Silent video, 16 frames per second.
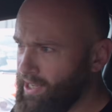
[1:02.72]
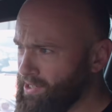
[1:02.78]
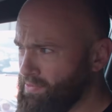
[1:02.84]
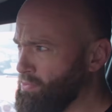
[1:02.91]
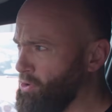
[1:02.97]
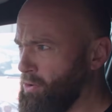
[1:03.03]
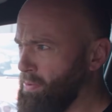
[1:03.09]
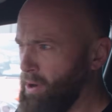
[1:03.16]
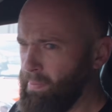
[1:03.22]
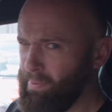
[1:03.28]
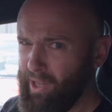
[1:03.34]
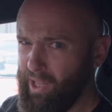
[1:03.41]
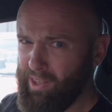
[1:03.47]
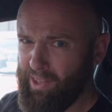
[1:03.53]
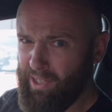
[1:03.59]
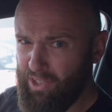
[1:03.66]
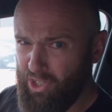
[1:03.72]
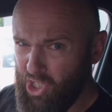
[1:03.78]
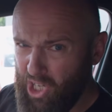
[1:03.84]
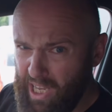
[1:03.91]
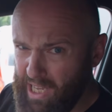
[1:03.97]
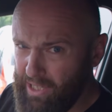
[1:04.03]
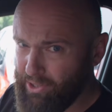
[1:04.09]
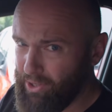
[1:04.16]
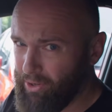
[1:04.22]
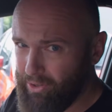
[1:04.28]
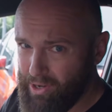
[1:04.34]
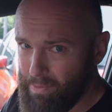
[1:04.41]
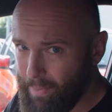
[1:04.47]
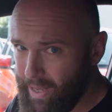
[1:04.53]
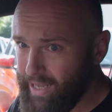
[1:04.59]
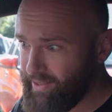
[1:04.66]
is more popular than cheese on
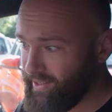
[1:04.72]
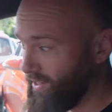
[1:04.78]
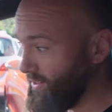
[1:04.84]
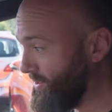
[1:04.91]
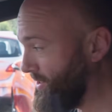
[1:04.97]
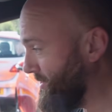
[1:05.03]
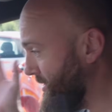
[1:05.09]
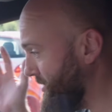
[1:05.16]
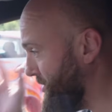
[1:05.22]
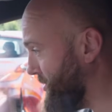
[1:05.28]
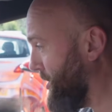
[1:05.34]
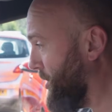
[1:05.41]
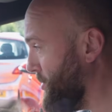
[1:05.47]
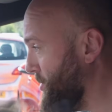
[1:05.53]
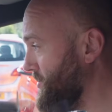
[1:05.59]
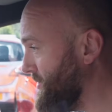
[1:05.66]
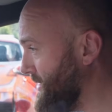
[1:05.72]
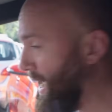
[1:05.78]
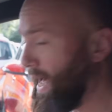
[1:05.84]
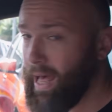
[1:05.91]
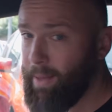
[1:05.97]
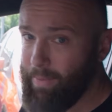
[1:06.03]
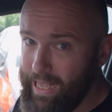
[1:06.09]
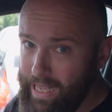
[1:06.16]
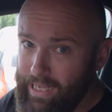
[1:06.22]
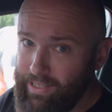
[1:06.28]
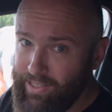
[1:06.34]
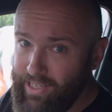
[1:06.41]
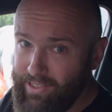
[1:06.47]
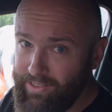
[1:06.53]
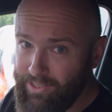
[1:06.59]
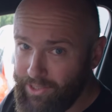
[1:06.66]
a pizza is because it's so damn
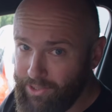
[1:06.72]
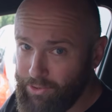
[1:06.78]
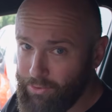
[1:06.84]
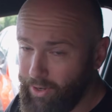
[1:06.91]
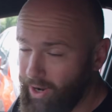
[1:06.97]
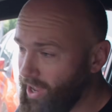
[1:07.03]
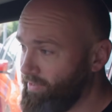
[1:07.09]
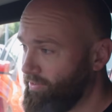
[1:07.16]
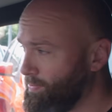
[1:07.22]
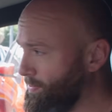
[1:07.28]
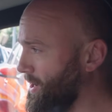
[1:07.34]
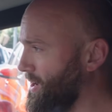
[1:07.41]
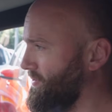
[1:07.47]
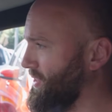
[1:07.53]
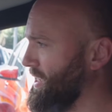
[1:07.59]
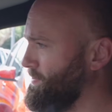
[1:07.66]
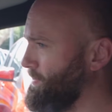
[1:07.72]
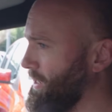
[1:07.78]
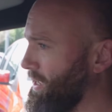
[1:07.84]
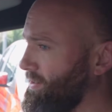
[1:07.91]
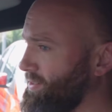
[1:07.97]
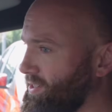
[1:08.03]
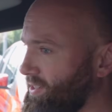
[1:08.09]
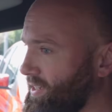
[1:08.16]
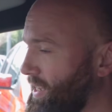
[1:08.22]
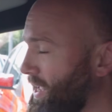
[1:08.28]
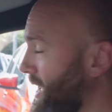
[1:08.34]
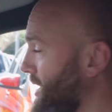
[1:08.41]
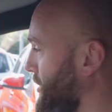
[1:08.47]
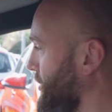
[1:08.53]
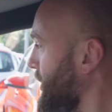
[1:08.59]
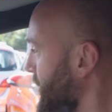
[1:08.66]
easy to drive, and part of that is being able to see
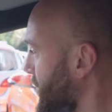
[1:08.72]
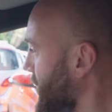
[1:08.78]
out.